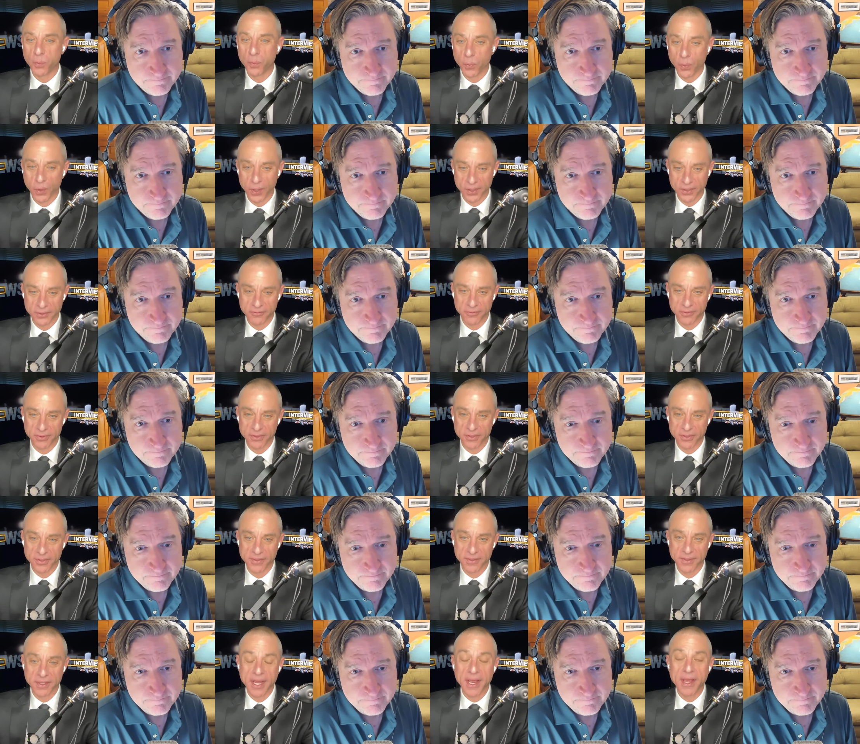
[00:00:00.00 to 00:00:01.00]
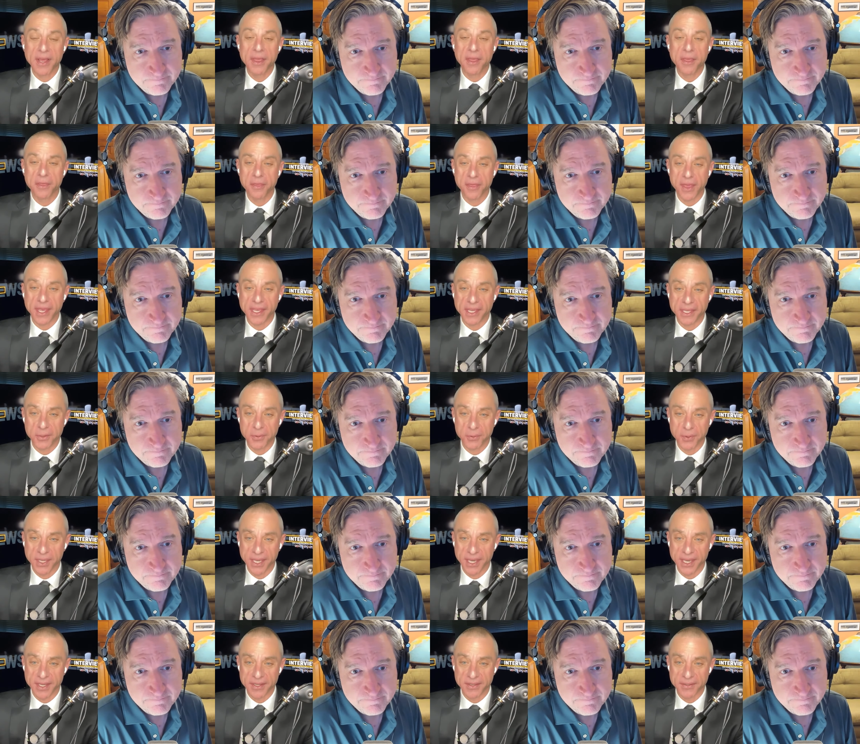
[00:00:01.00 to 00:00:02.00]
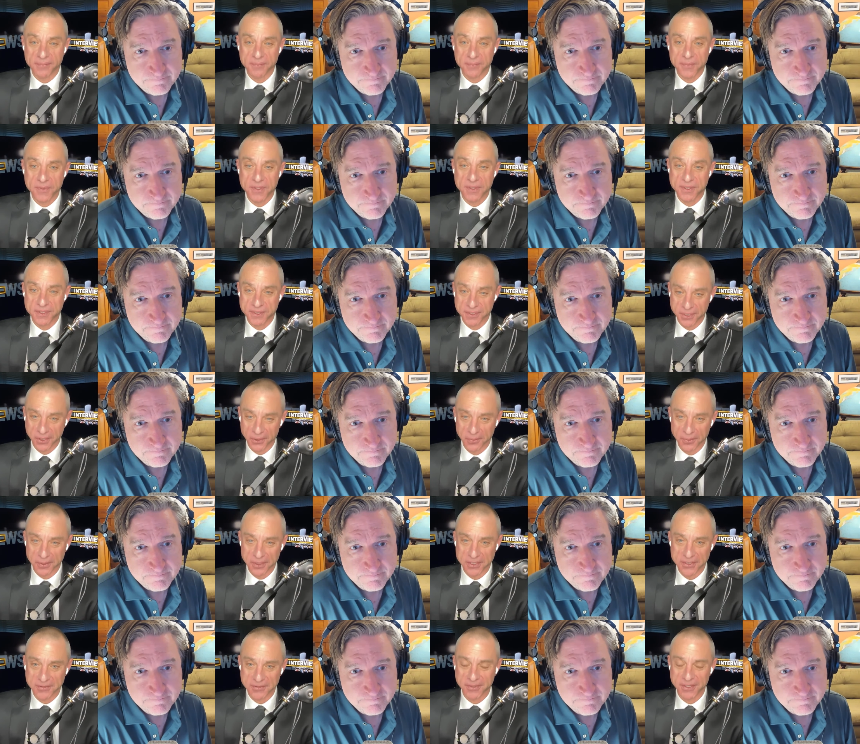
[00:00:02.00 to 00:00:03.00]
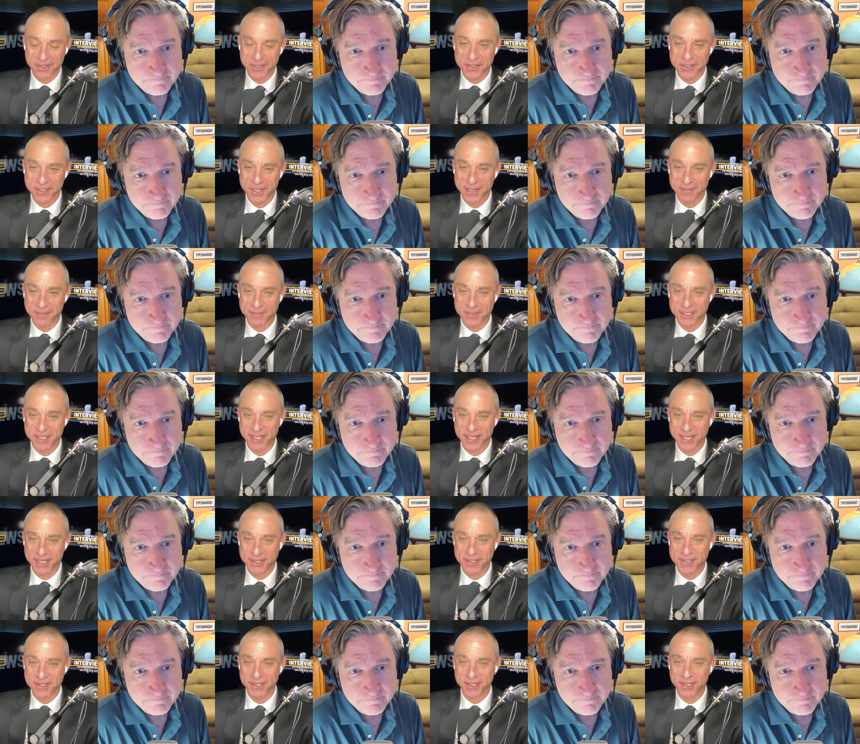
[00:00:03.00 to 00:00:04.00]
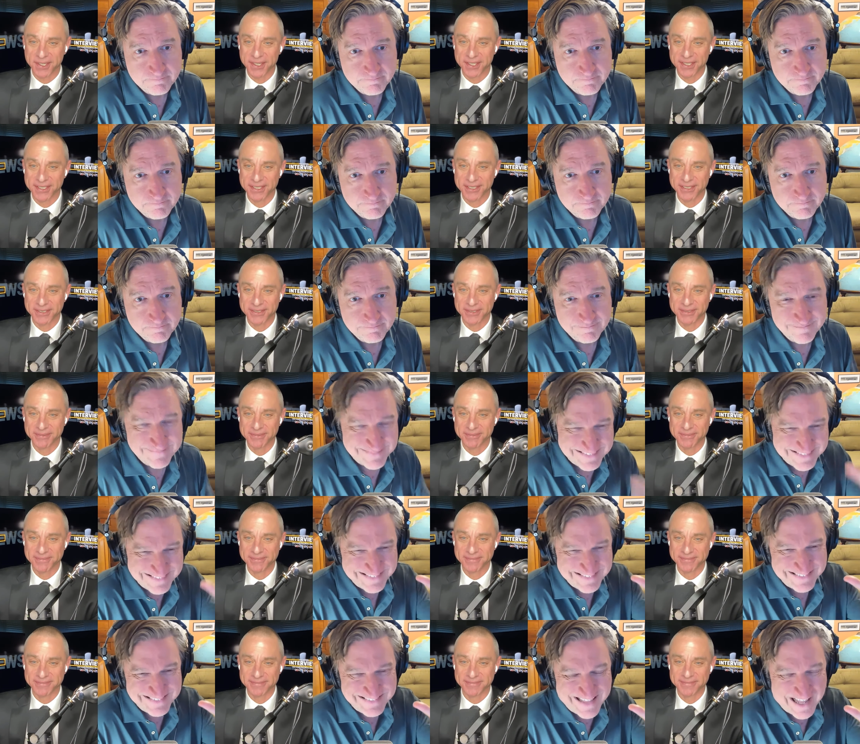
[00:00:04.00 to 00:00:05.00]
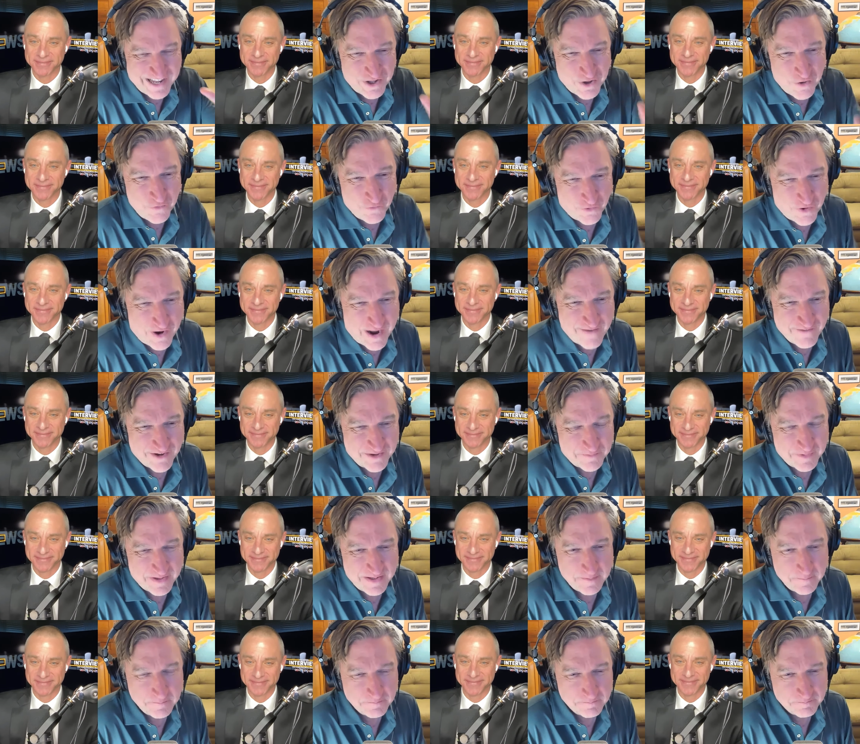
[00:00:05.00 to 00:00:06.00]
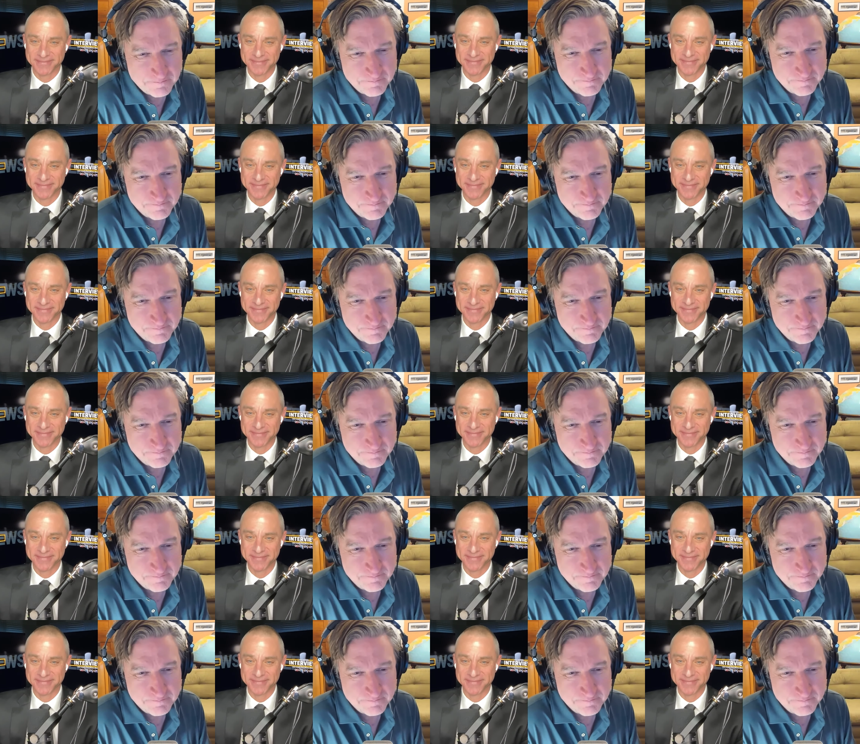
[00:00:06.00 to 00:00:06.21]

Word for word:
Speaker 1: Wonderful. Thank you again so much for your time today, sir.
Speaker 2: Thank you for having me.